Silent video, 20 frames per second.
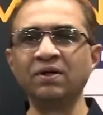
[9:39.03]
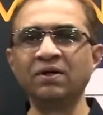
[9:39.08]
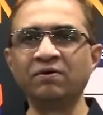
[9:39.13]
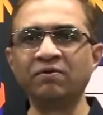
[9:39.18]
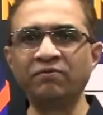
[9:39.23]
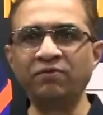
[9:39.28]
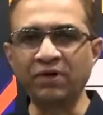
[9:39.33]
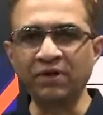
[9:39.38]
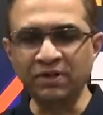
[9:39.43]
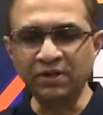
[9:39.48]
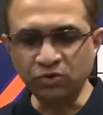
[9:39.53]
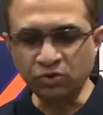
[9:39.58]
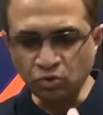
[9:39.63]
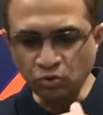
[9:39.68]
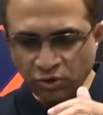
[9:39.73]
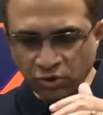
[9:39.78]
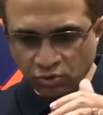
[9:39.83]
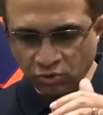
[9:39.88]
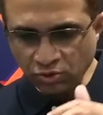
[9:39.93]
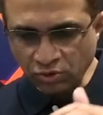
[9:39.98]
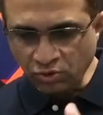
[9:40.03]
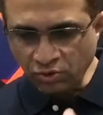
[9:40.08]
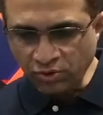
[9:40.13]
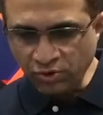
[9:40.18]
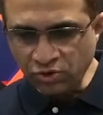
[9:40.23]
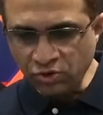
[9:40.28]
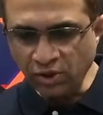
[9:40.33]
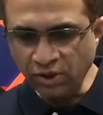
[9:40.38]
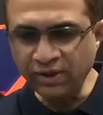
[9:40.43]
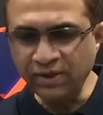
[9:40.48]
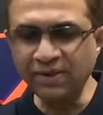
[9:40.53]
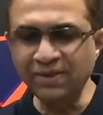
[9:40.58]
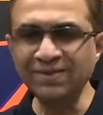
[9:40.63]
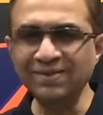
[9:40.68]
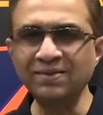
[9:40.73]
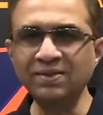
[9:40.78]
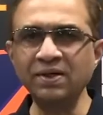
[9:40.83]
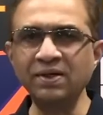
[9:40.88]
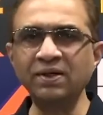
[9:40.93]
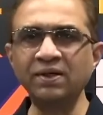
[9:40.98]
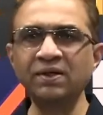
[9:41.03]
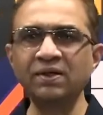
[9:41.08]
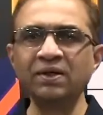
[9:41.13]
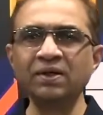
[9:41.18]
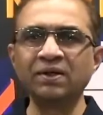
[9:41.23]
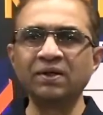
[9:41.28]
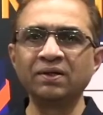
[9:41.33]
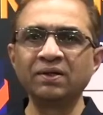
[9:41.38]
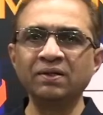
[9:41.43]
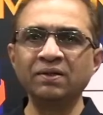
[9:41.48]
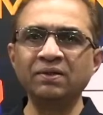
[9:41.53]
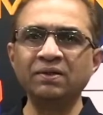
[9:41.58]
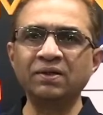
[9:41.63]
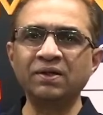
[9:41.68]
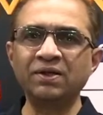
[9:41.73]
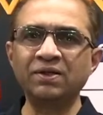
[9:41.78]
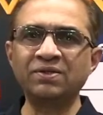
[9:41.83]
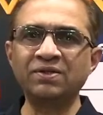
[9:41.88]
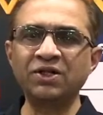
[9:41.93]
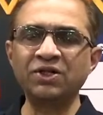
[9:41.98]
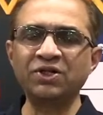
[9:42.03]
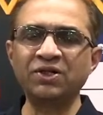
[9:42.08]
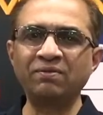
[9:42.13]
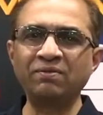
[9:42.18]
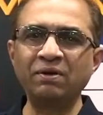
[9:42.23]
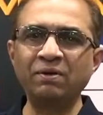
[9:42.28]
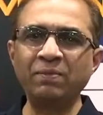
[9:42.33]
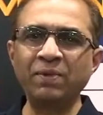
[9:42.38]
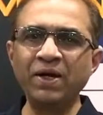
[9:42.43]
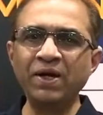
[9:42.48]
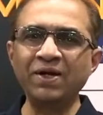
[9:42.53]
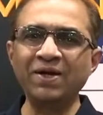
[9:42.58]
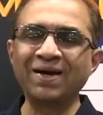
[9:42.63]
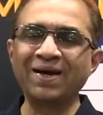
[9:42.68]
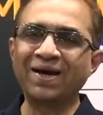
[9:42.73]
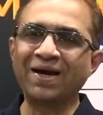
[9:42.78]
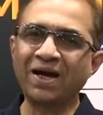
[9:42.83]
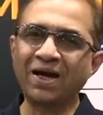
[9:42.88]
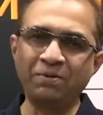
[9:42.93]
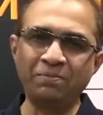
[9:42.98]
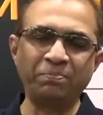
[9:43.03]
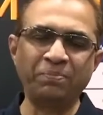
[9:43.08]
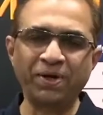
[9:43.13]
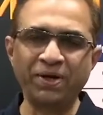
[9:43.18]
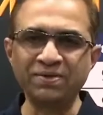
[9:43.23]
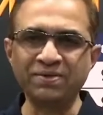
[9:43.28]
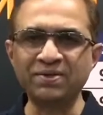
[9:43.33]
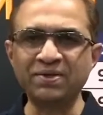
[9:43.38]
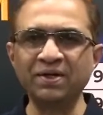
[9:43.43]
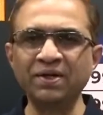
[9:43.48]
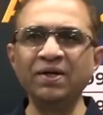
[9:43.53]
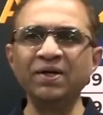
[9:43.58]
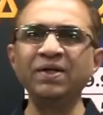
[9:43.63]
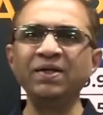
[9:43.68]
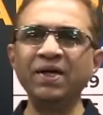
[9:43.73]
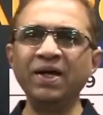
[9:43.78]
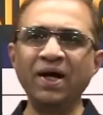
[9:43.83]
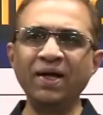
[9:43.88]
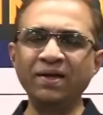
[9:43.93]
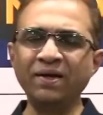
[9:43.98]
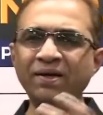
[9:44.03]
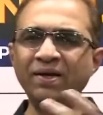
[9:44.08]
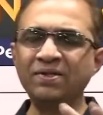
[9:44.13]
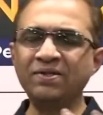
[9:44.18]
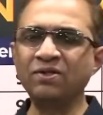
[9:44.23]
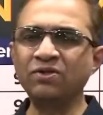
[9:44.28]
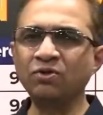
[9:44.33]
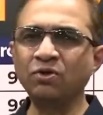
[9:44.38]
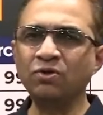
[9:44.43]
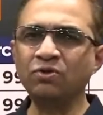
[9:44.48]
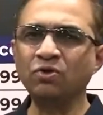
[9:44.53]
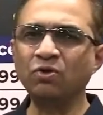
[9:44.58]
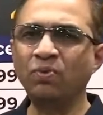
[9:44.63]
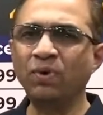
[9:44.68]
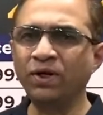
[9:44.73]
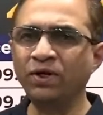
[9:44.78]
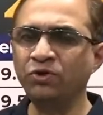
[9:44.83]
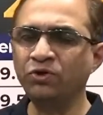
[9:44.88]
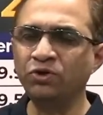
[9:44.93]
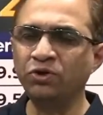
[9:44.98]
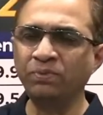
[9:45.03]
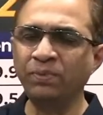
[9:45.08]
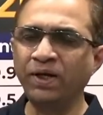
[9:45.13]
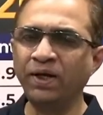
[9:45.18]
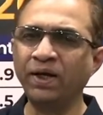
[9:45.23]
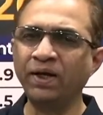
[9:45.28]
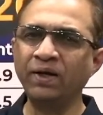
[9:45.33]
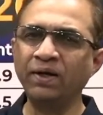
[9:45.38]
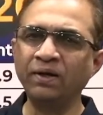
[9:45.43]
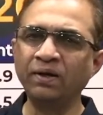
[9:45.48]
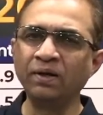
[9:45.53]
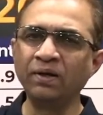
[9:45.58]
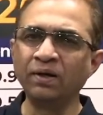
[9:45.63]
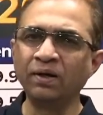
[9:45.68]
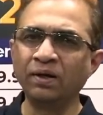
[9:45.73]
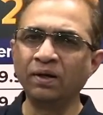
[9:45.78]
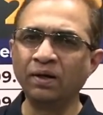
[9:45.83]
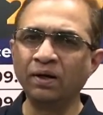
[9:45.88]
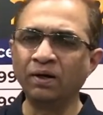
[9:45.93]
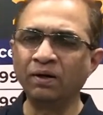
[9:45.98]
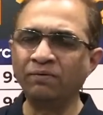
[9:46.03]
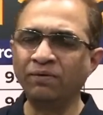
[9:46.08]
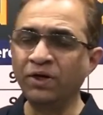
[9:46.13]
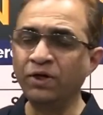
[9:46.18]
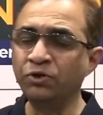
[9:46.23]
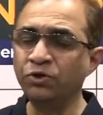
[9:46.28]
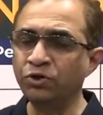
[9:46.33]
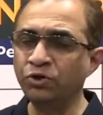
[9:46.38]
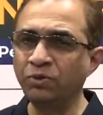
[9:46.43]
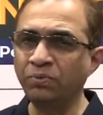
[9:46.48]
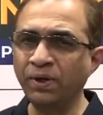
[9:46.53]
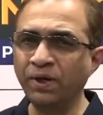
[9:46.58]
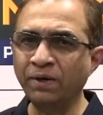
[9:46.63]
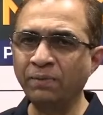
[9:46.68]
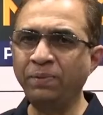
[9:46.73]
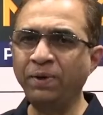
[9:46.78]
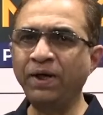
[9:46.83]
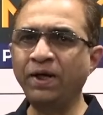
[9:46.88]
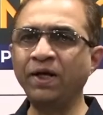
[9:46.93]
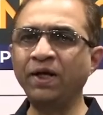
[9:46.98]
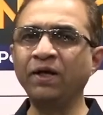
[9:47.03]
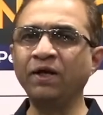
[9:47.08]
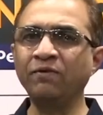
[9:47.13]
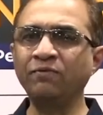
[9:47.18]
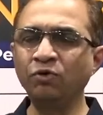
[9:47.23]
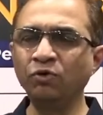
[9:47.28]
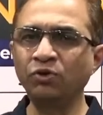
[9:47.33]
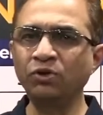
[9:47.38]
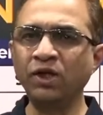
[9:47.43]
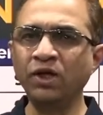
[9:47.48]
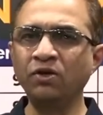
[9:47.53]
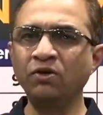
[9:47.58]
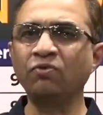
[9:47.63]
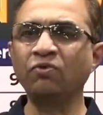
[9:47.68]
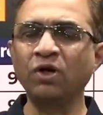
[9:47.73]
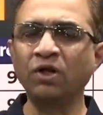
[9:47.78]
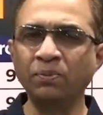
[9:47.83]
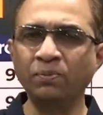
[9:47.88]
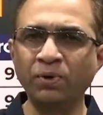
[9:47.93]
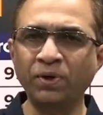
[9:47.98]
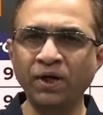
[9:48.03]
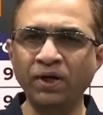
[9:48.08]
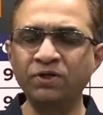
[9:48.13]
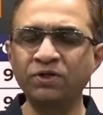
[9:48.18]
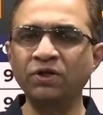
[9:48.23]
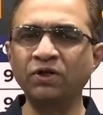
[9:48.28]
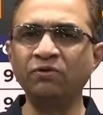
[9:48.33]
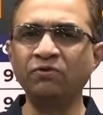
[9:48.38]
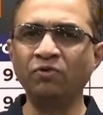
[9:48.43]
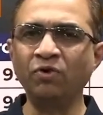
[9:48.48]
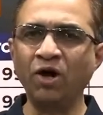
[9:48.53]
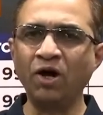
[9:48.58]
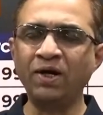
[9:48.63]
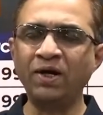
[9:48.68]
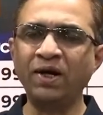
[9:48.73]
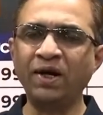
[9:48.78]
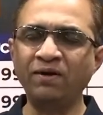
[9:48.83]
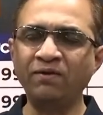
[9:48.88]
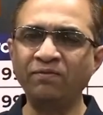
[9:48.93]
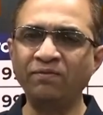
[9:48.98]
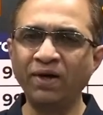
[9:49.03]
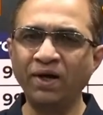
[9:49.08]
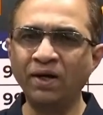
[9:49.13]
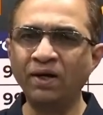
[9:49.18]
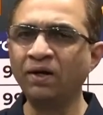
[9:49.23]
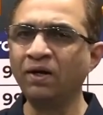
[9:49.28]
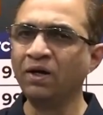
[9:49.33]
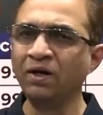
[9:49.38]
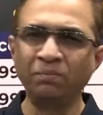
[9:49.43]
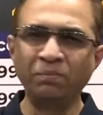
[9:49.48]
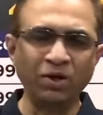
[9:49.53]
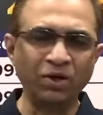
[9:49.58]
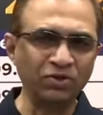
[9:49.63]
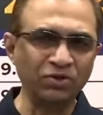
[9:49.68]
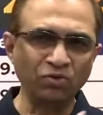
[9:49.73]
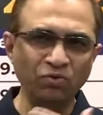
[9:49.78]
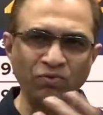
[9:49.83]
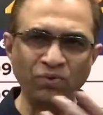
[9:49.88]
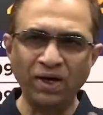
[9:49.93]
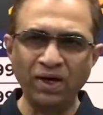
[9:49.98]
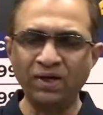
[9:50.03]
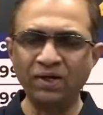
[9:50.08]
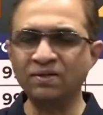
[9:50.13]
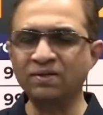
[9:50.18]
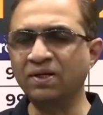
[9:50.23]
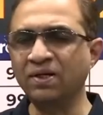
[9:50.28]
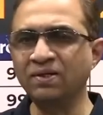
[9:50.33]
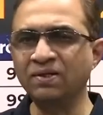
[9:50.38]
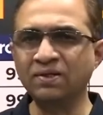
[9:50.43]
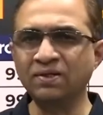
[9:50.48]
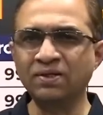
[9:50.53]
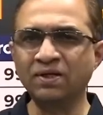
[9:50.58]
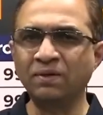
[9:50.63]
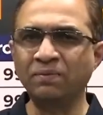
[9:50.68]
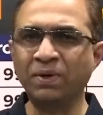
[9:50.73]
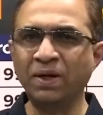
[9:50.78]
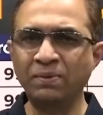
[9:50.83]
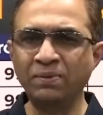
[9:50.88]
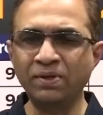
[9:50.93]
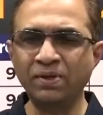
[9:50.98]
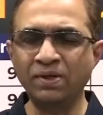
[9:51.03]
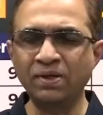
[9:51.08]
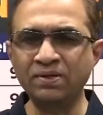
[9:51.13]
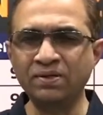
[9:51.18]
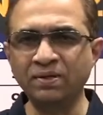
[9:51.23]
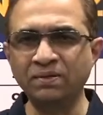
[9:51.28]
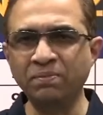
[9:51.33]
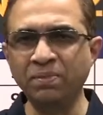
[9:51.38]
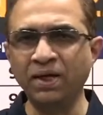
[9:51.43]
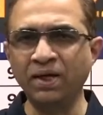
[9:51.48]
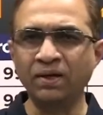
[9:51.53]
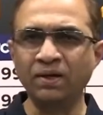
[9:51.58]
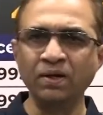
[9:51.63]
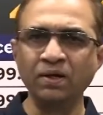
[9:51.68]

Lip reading: For the students who are going to join this year, the session will be compressed. There are other reasons also why you should be repeating. If you think you've got the potential, you've not done well because of various reasons, and primary reason being